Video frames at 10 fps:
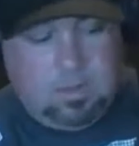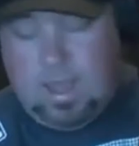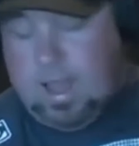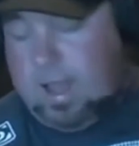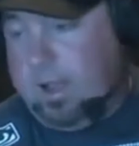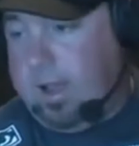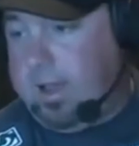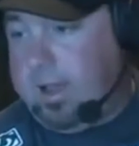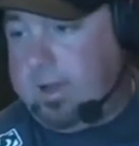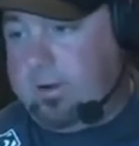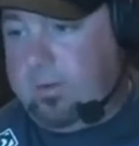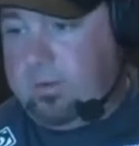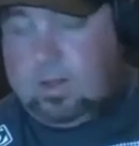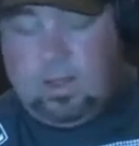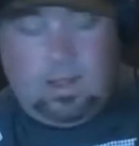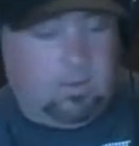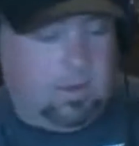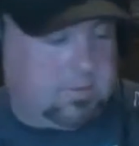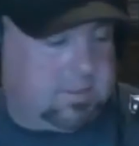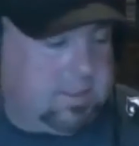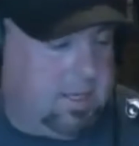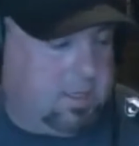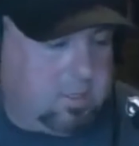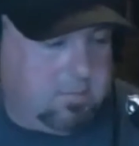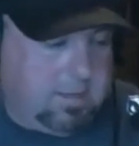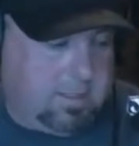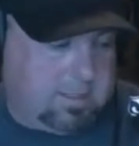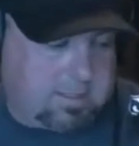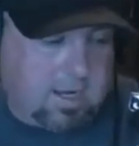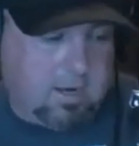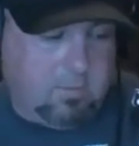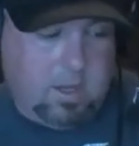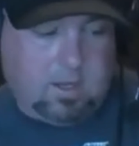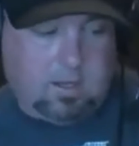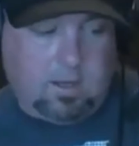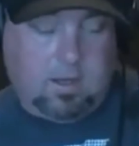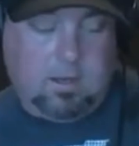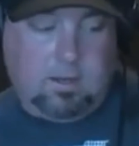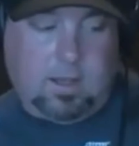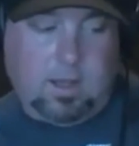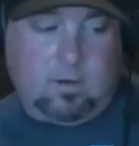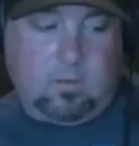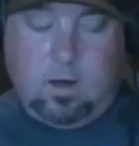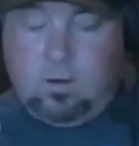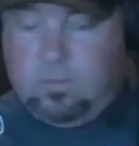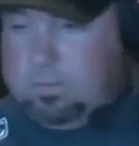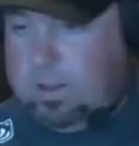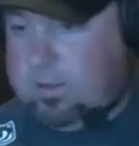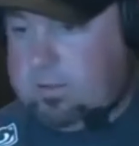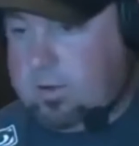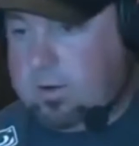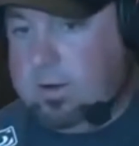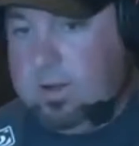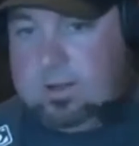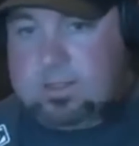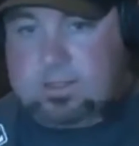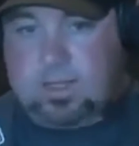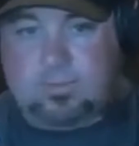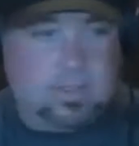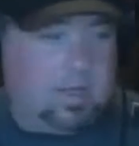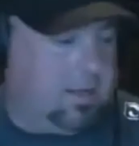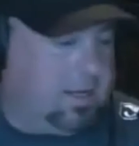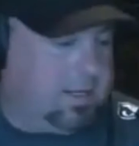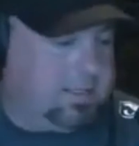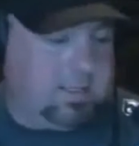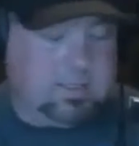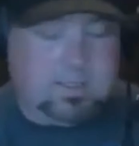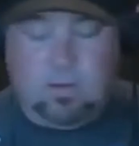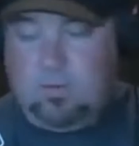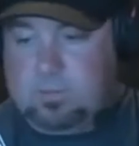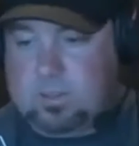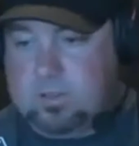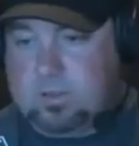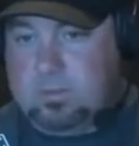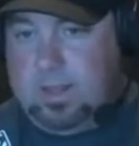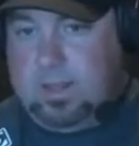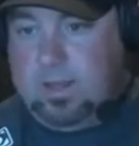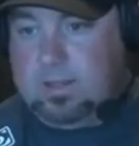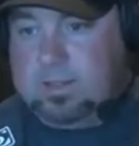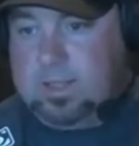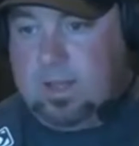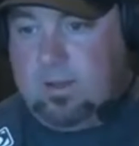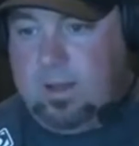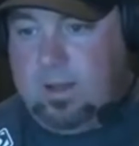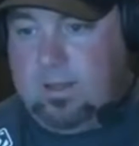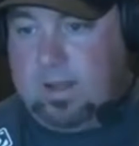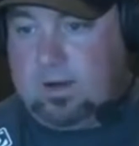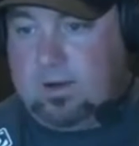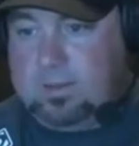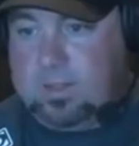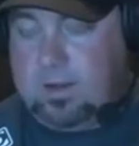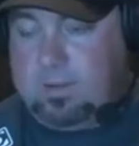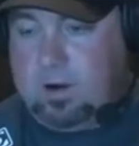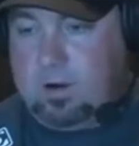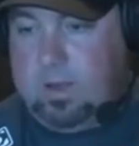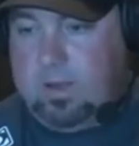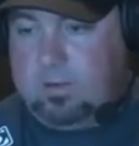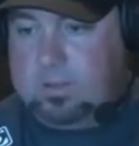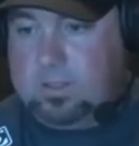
but yeah, I, I don't know. We'll uh, we'll have to see. Should be at least an exciting week. Uh, you can't go wrong with Bellator. Just gonna have to say, like I said, stay away from social media until uh, that goes on Paramount and